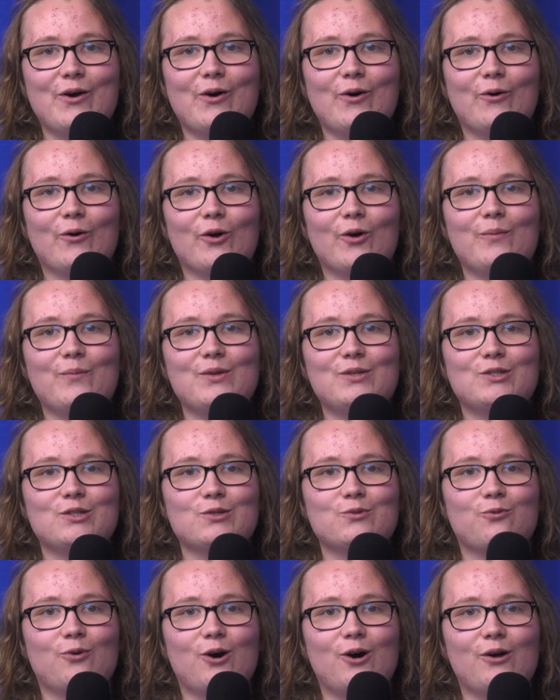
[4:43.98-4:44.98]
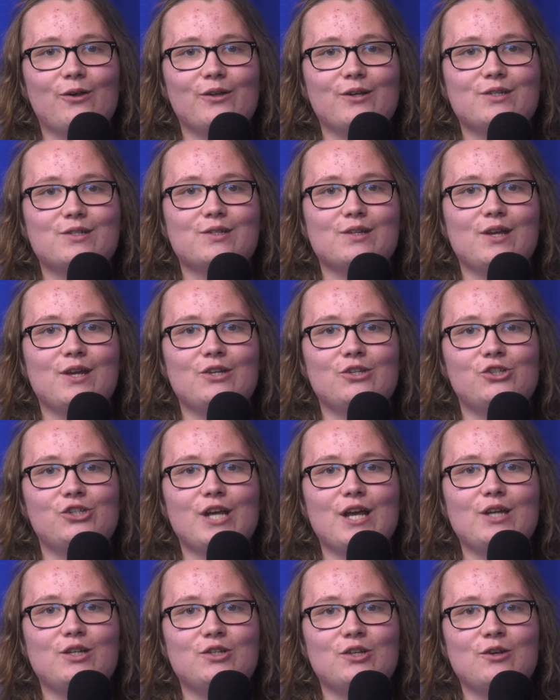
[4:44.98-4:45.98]
or Mrs. Wallace in
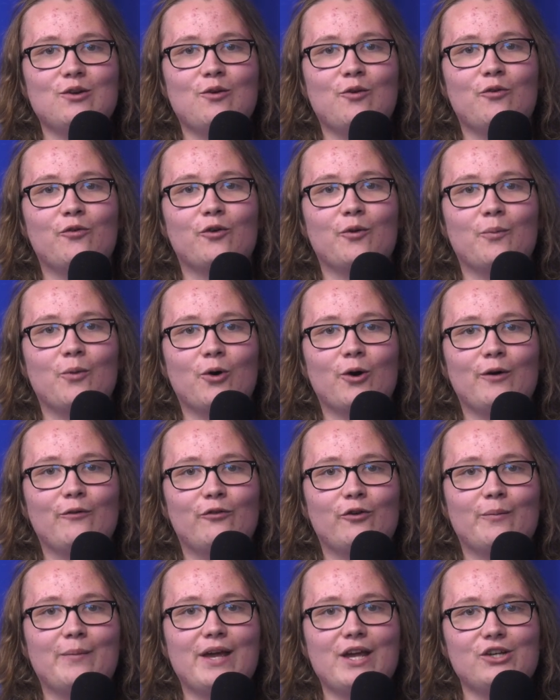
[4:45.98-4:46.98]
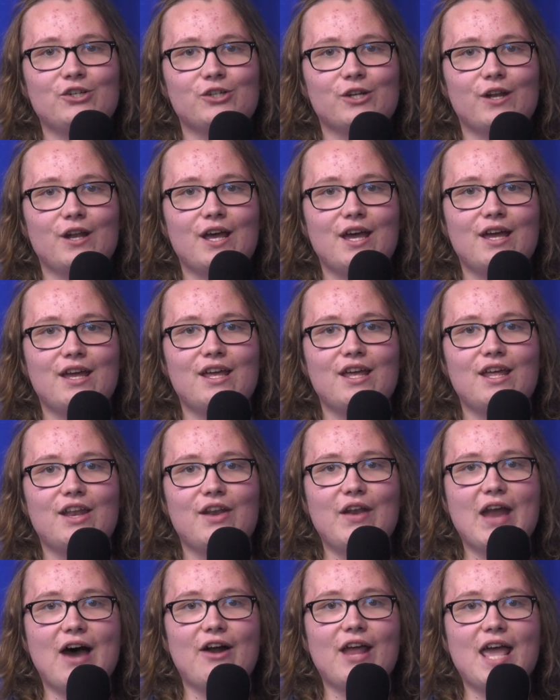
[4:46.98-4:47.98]
J2 for more information.
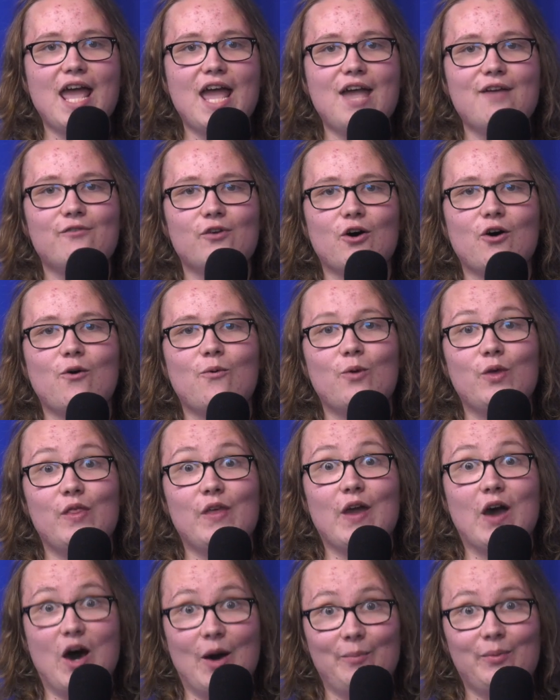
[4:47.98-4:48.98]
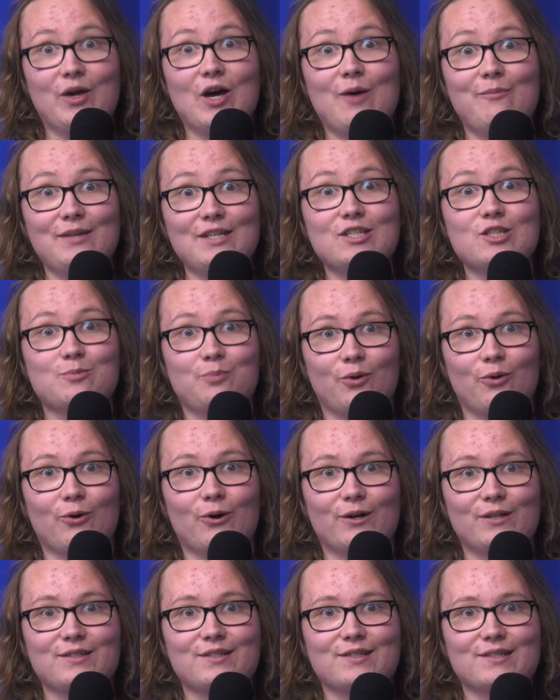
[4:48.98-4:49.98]
Now to Ava with the upcoming
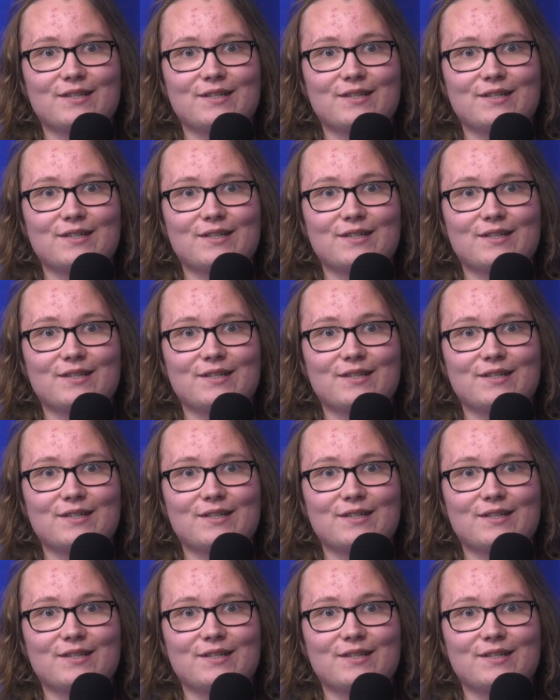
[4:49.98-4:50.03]
sports.